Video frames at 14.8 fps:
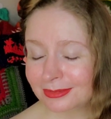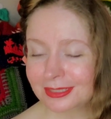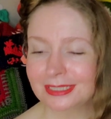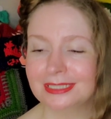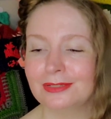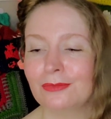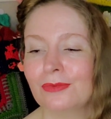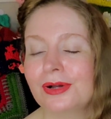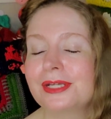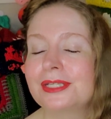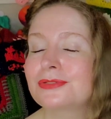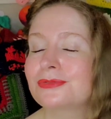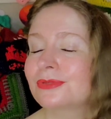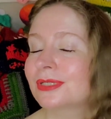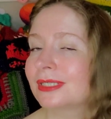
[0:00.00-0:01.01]
because it
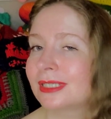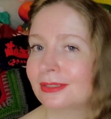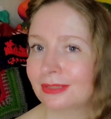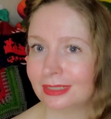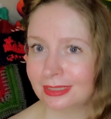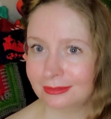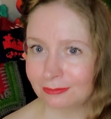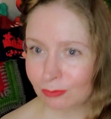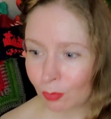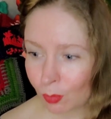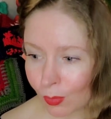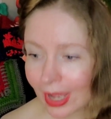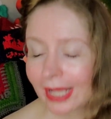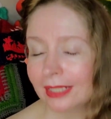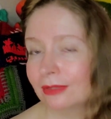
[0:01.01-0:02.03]
was really
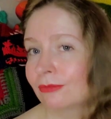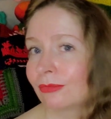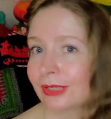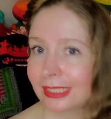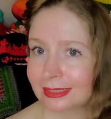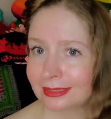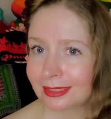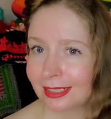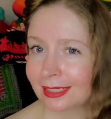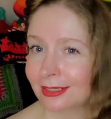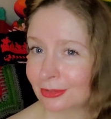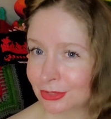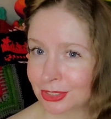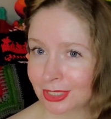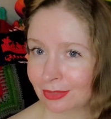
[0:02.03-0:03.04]
well written and I
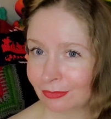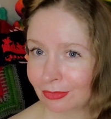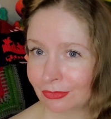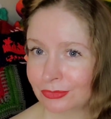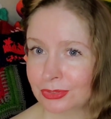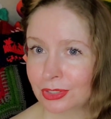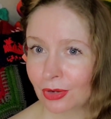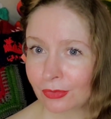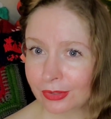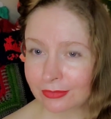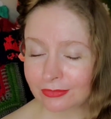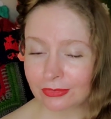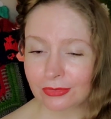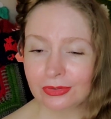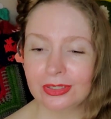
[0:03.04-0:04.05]
understand what it was going
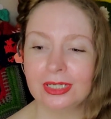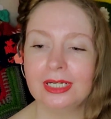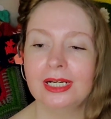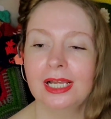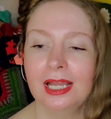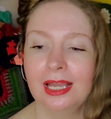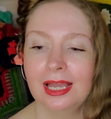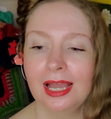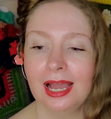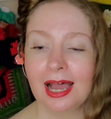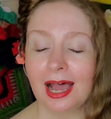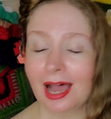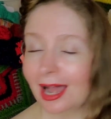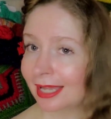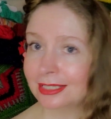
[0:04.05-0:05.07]
for.
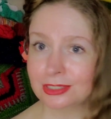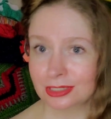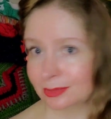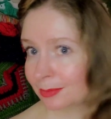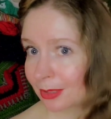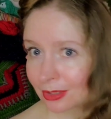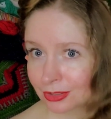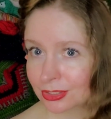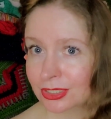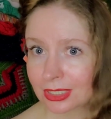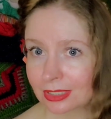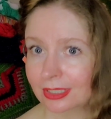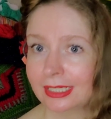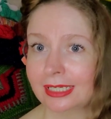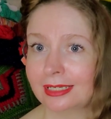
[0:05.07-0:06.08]
I just
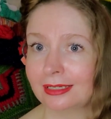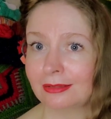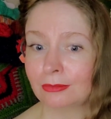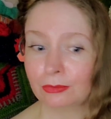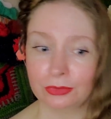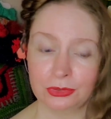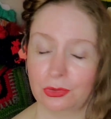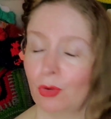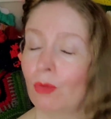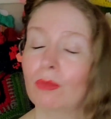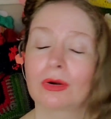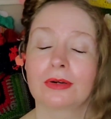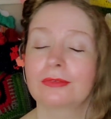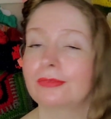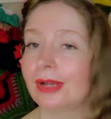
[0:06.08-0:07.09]
personally was
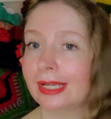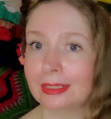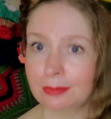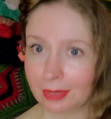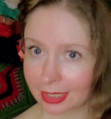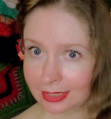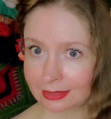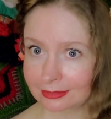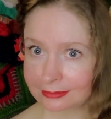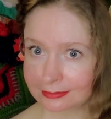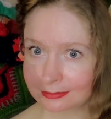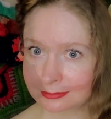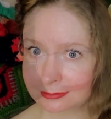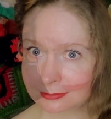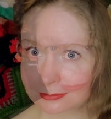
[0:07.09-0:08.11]
horrified by it.
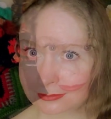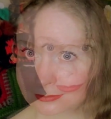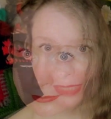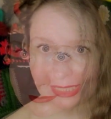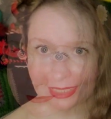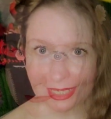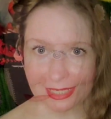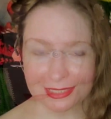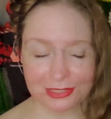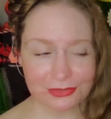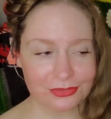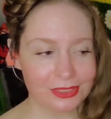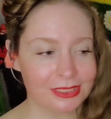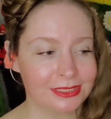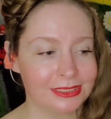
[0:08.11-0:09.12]
My last
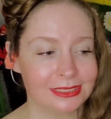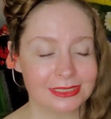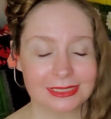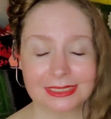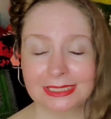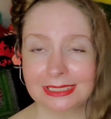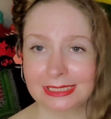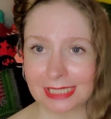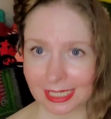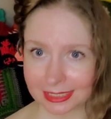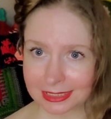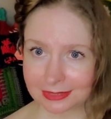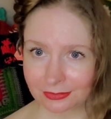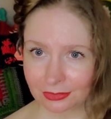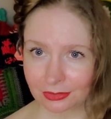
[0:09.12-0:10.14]
really
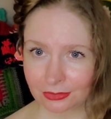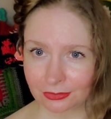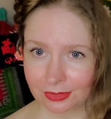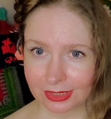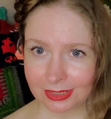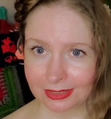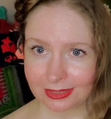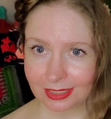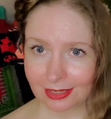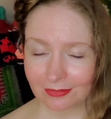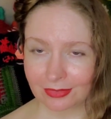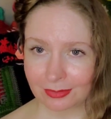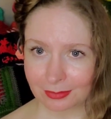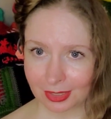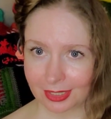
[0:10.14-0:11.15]
successful read of
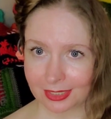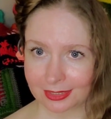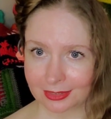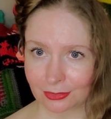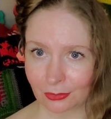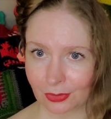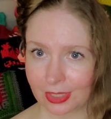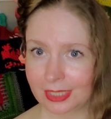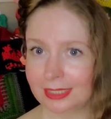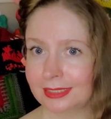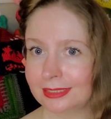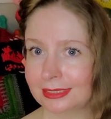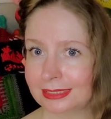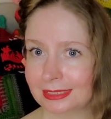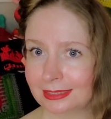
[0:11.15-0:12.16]
the month
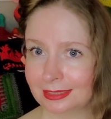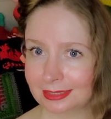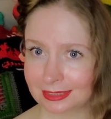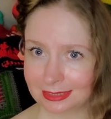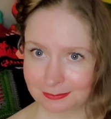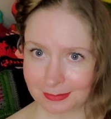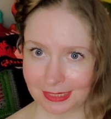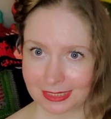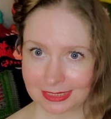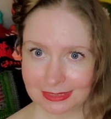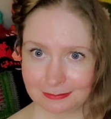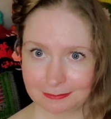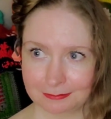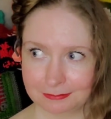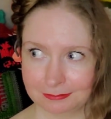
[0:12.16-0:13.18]
was The Space.